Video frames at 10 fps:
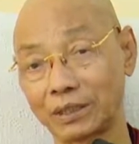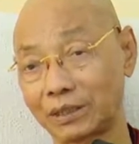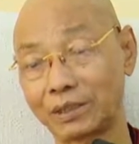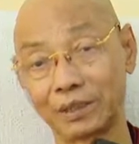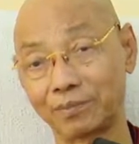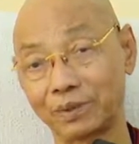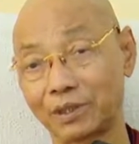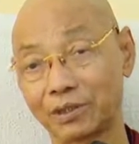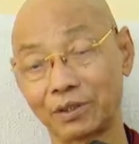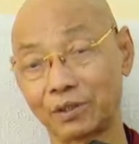this
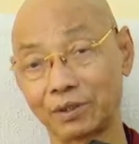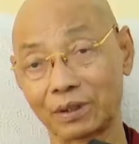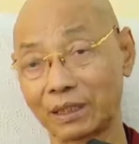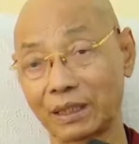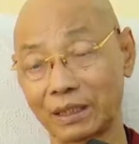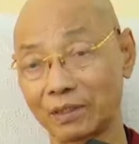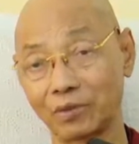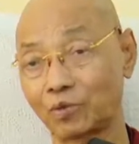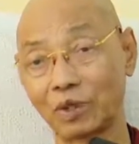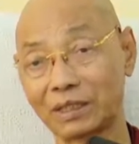because of their
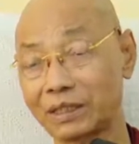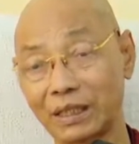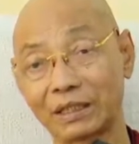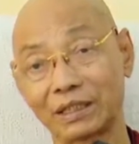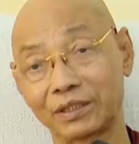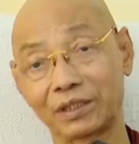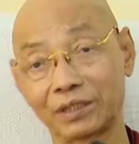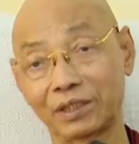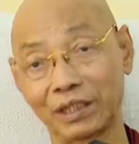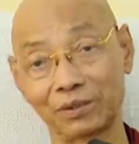one side is a
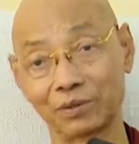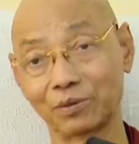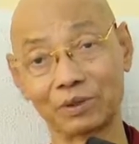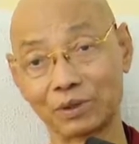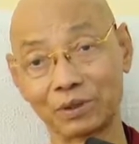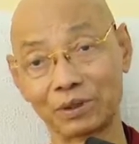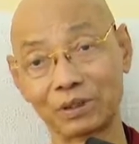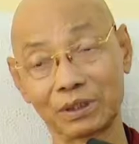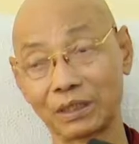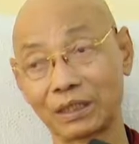slope,
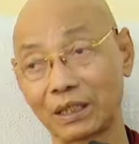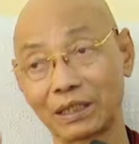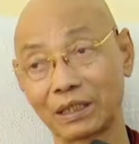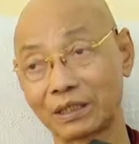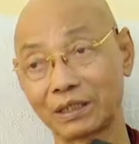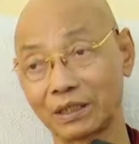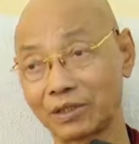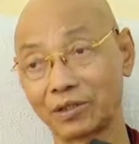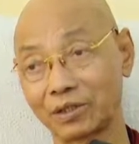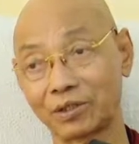the others are
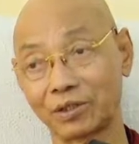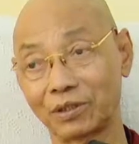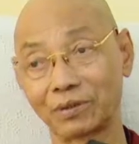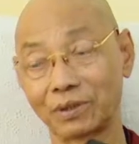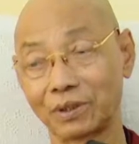not a slope.